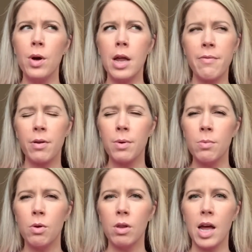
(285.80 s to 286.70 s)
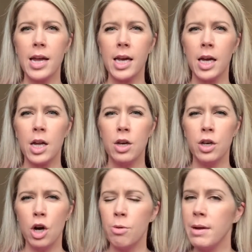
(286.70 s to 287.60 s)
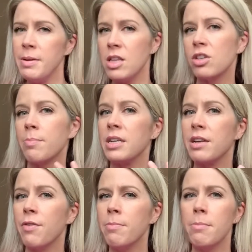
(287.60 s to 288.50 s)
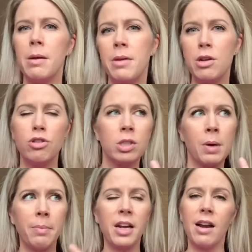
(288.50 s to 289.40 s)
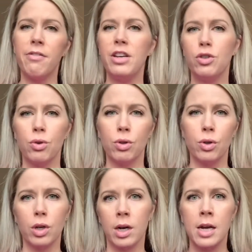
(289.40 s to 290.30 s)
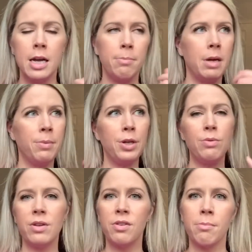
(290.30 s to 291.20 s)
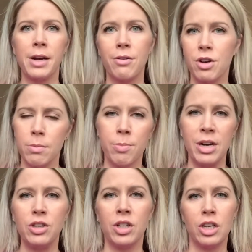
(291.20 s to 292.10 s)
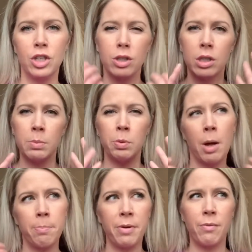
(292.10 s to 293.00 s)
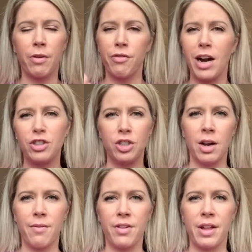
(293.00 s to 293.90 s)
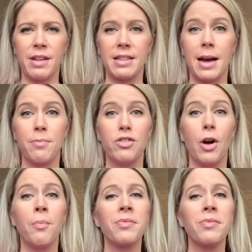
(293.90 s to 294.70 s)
everyone will like, no, maybe there's something different, but maybe you just probably got a facial, or maybe you did some microdermabrasion. It just looks plump and refreshed and everything like that. So